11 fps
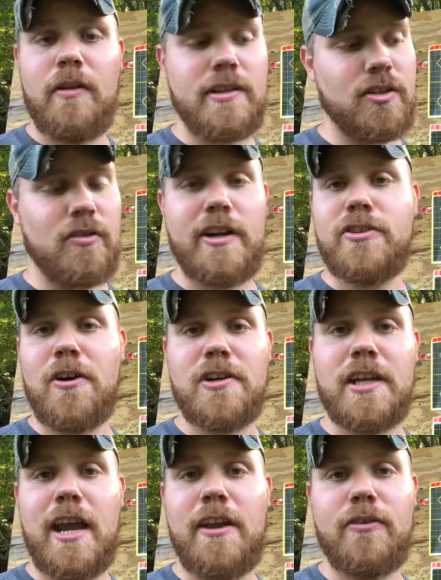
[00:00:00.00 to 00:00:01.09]
It's a great charging
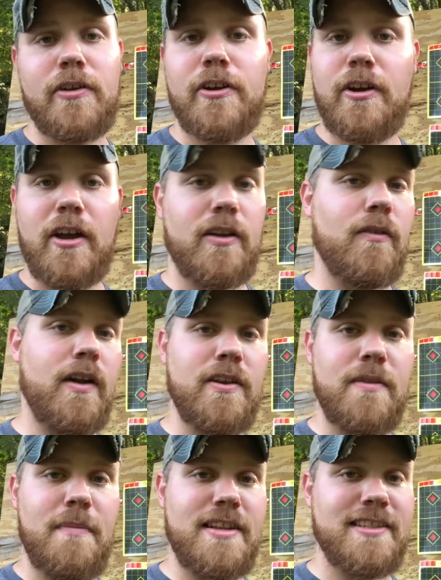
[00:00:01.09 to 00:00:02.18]
handle, and you're not going to run into the
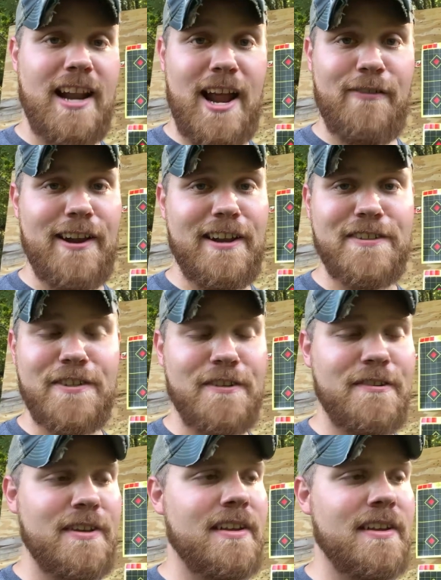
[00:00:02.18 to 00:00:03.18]
mess that I ran into.